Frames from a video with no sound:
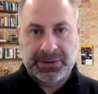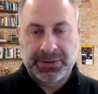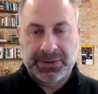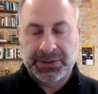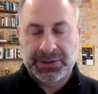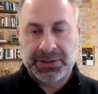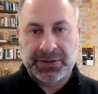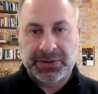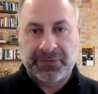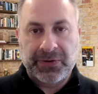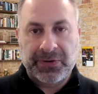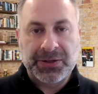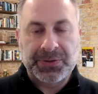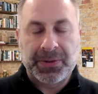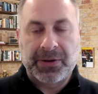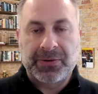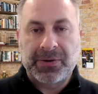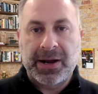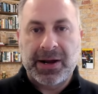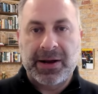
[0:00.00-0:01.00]
since the Fed's
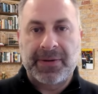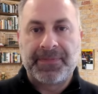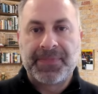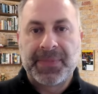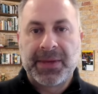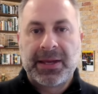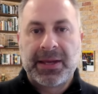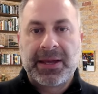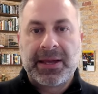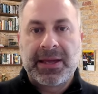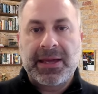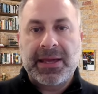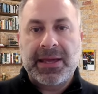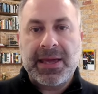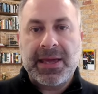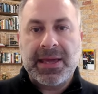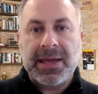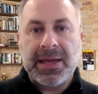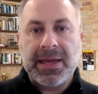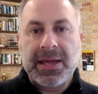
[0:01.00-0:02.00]
been around,
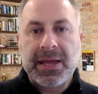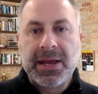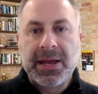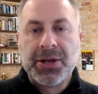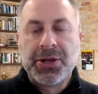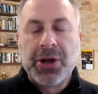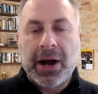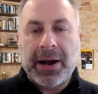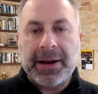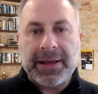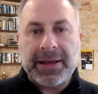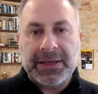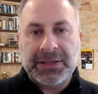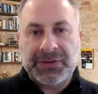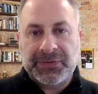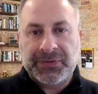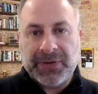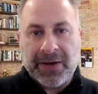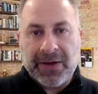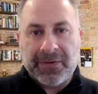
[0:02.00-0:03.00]
not as
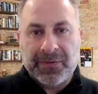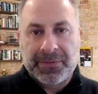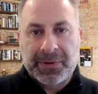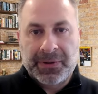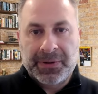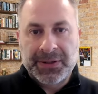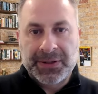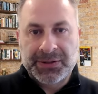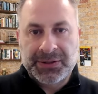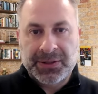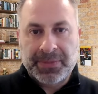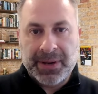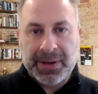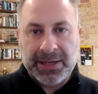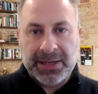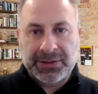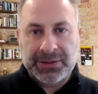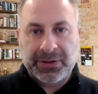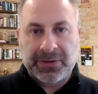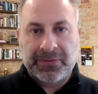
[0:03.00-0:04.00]
favorable as the
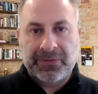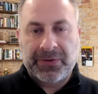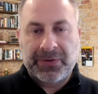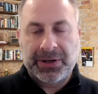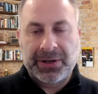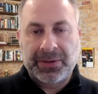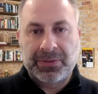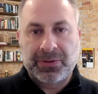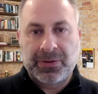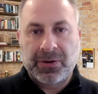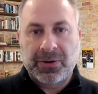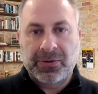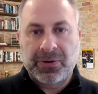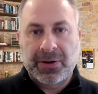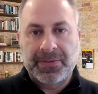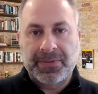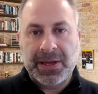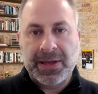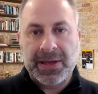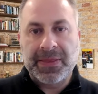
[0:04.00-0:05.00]
Bank Term Funding
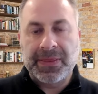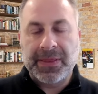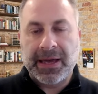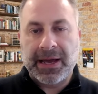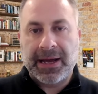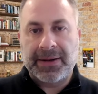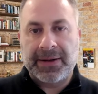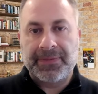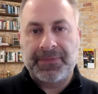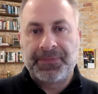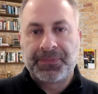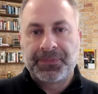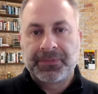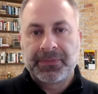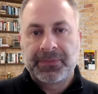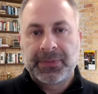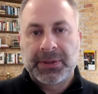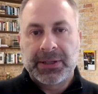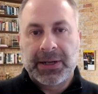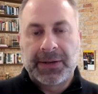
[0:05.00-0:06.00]
Program, in that
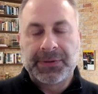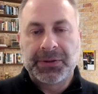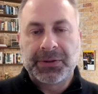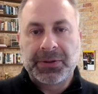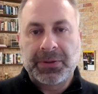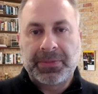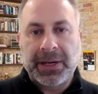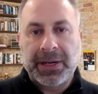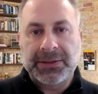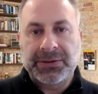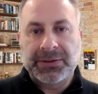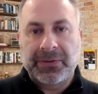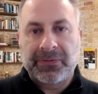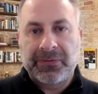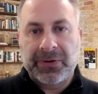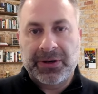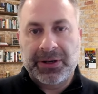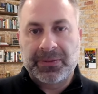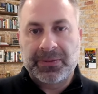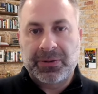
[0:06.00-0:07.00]
under the Bank Term
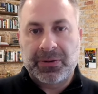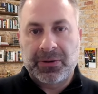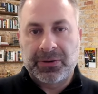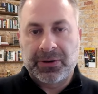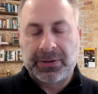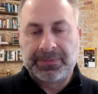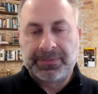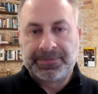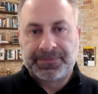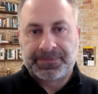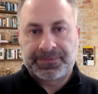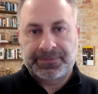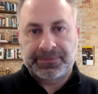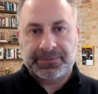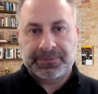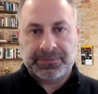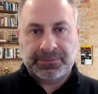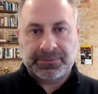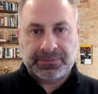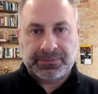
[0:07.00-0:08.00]
Funding Program,
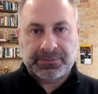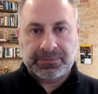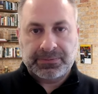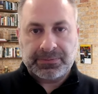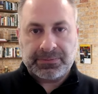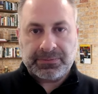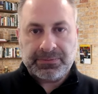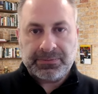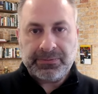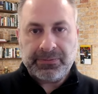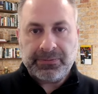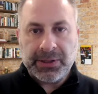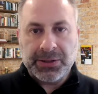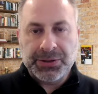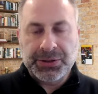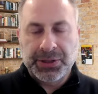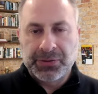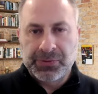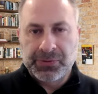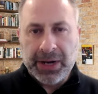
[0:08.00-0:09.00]

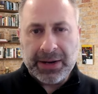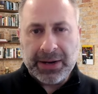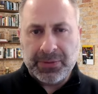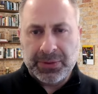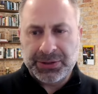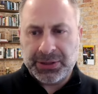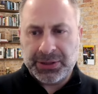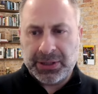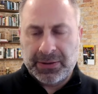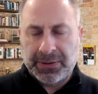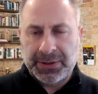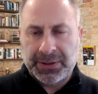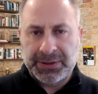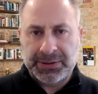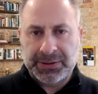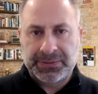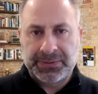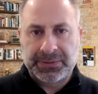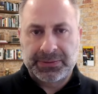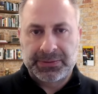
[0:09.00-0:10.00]
so the rate was always
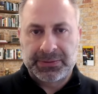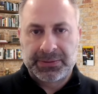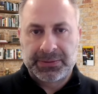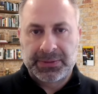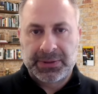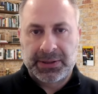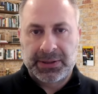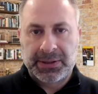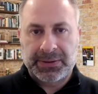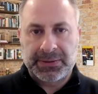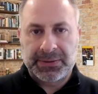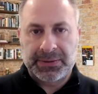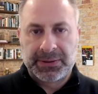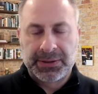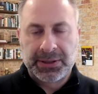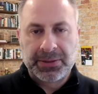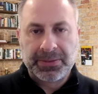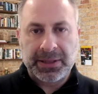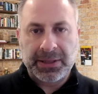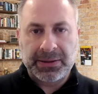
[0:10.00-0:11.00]
a
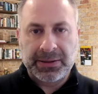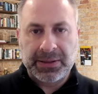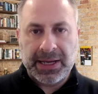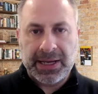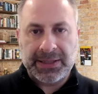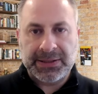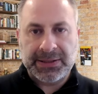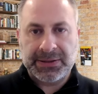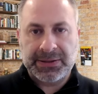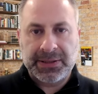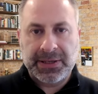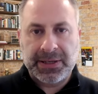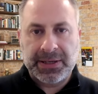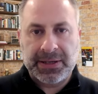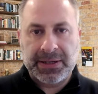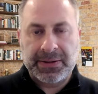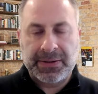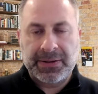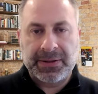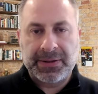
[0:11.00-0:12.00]
little bit less
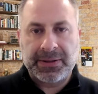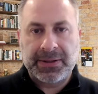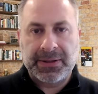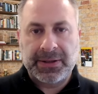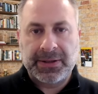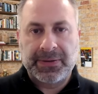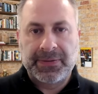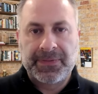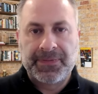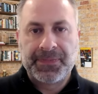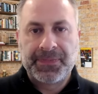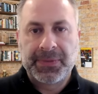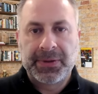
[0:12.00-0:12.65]
than the